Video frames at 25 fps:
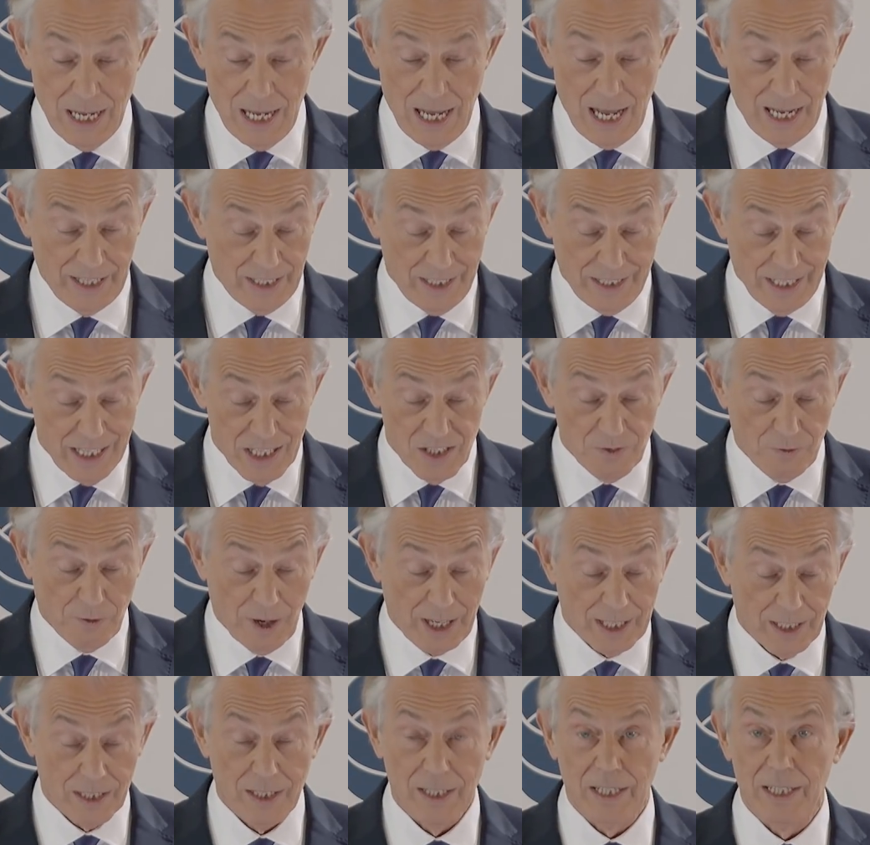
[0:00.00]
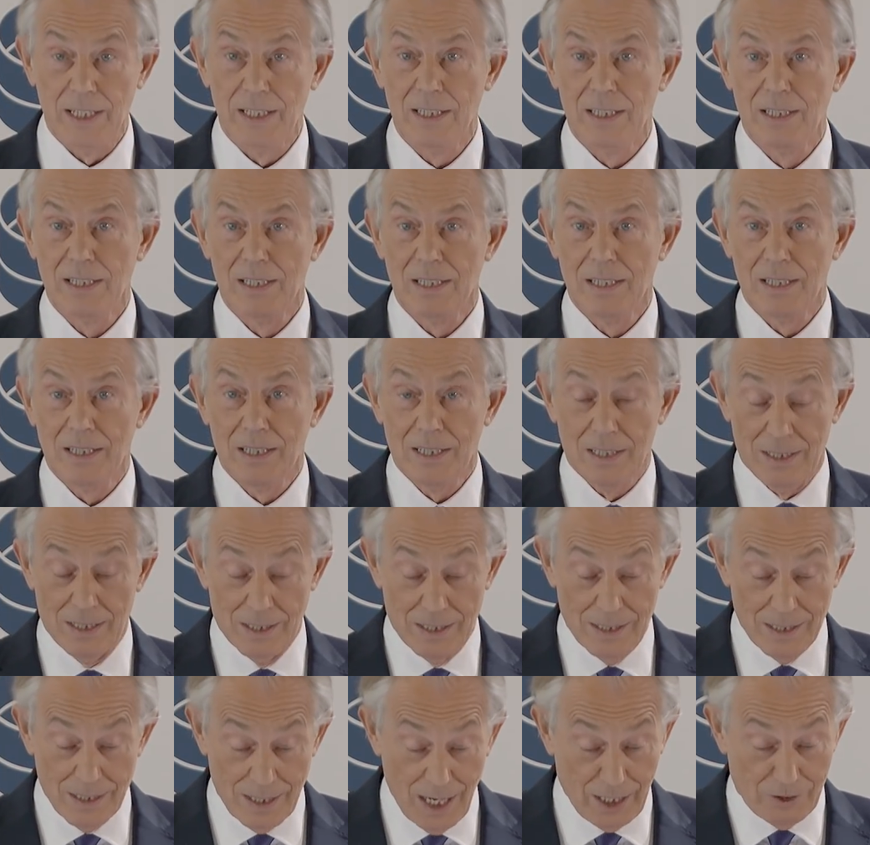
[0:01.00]
And it is, frankly,
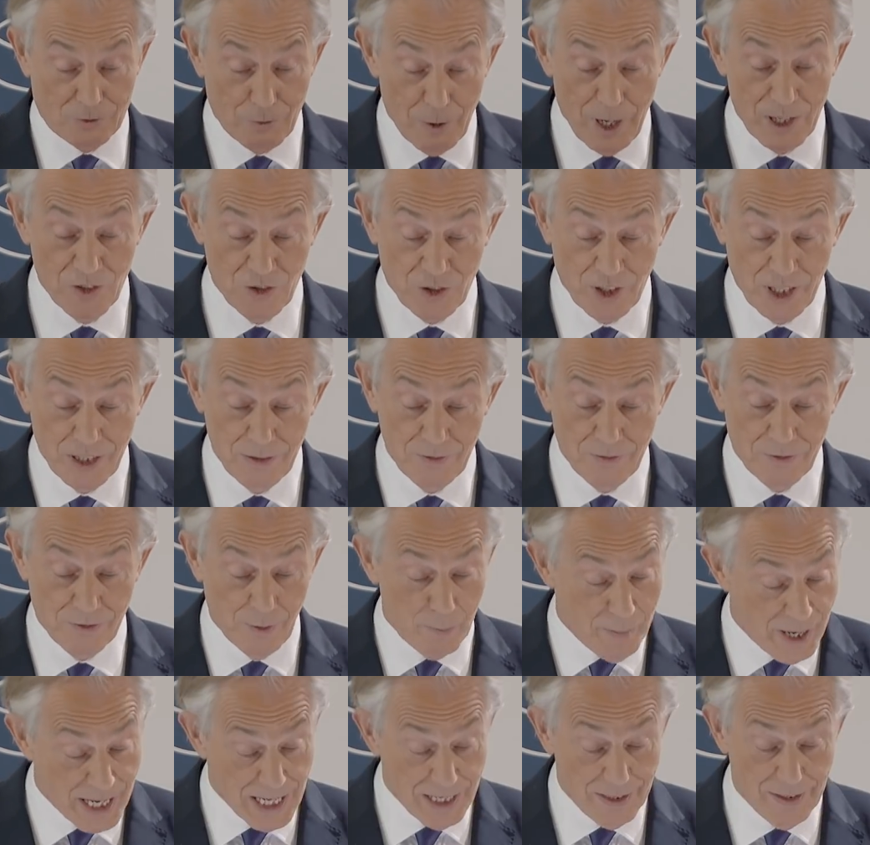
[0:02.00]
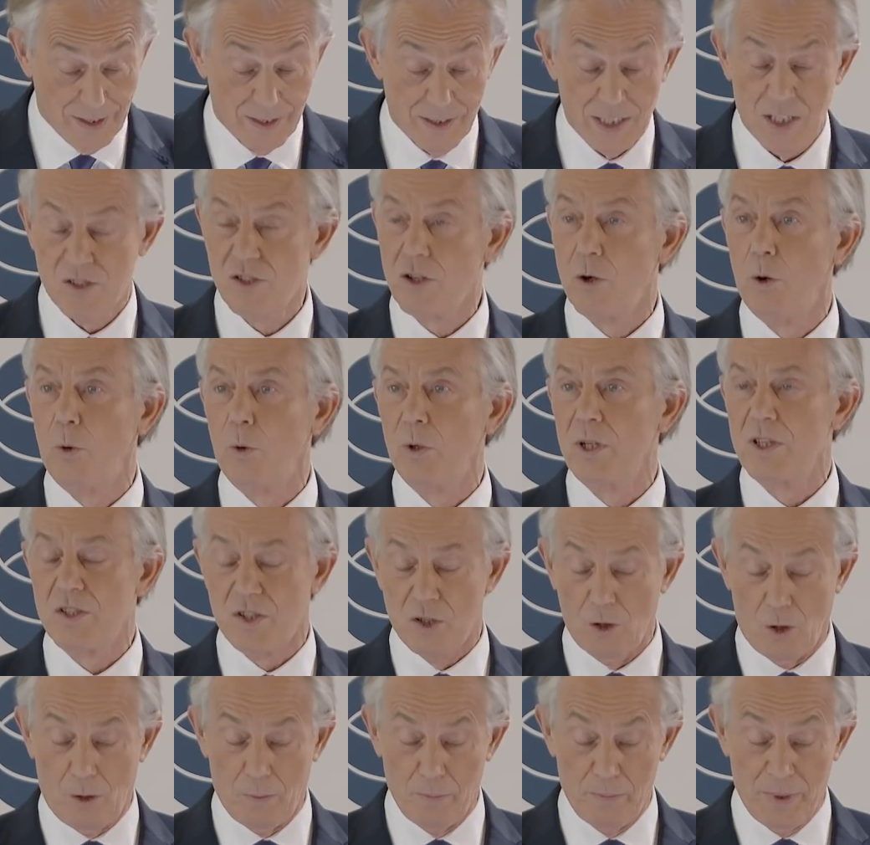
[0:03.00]
gut-wrenching for me that this call is
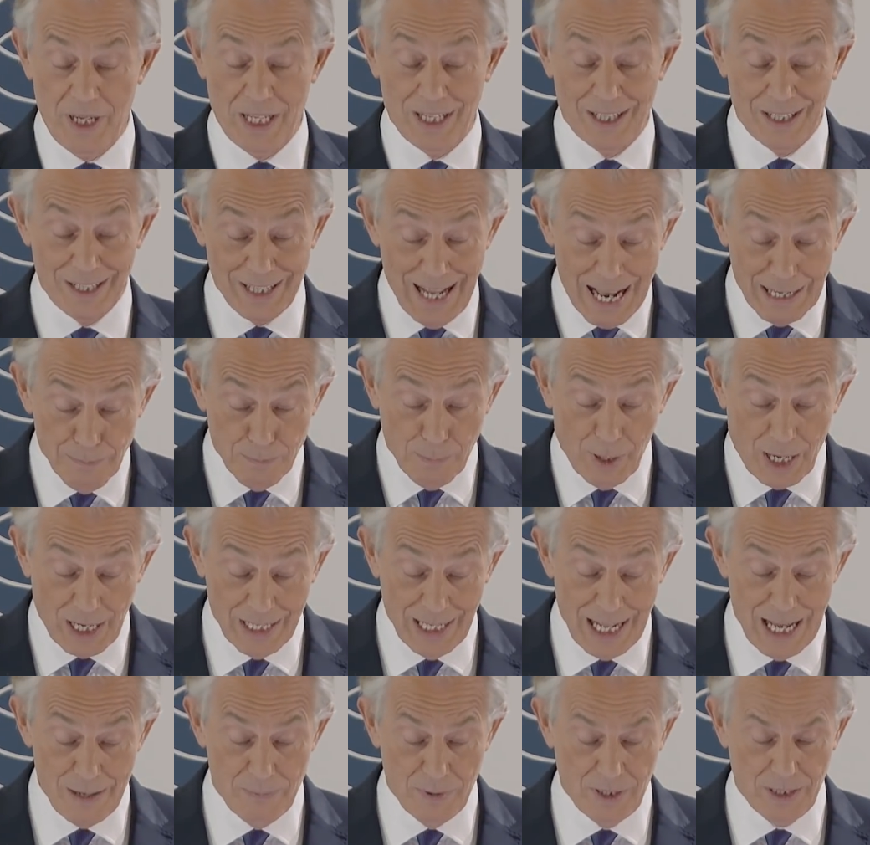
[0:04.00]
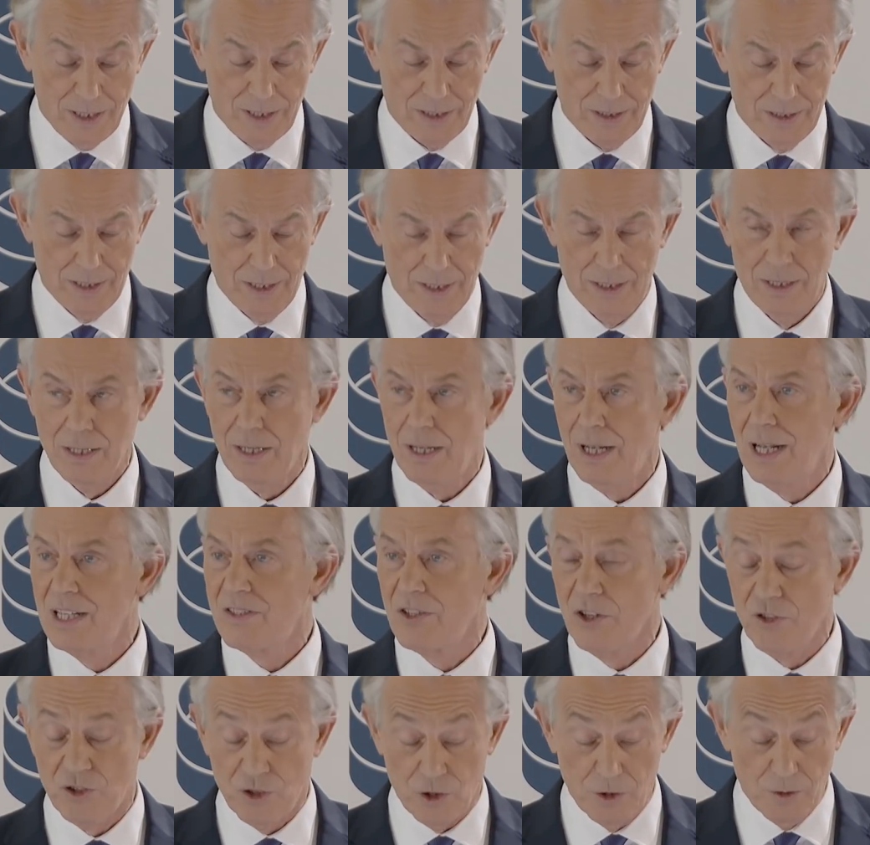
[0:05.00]
not being led by Labour
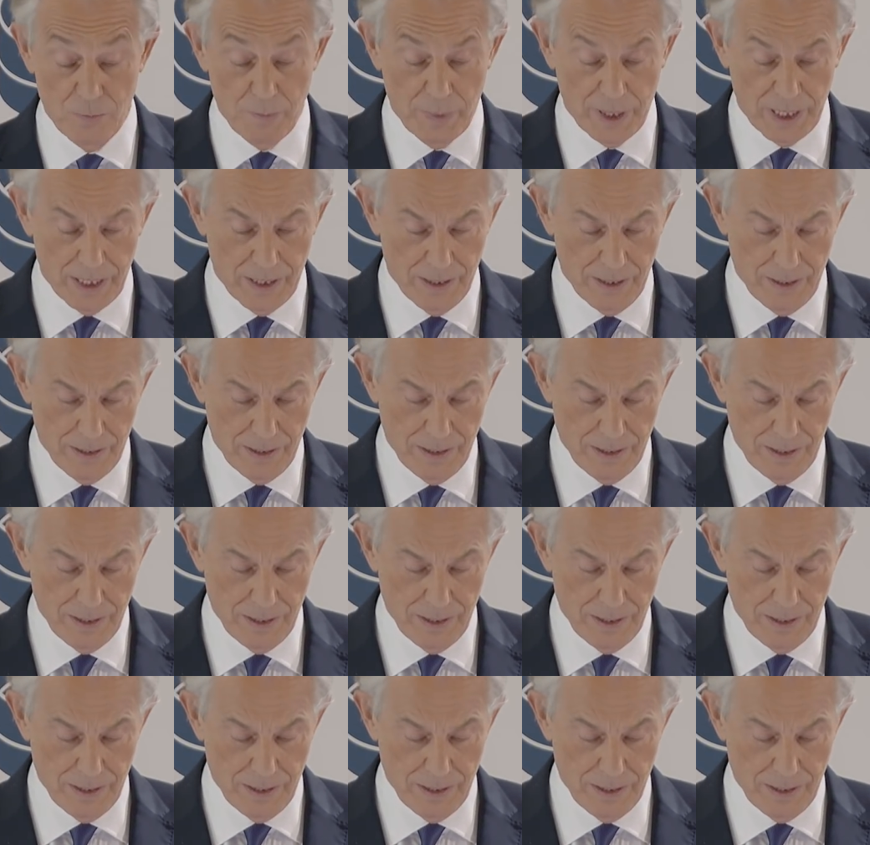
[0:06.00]
as it should be.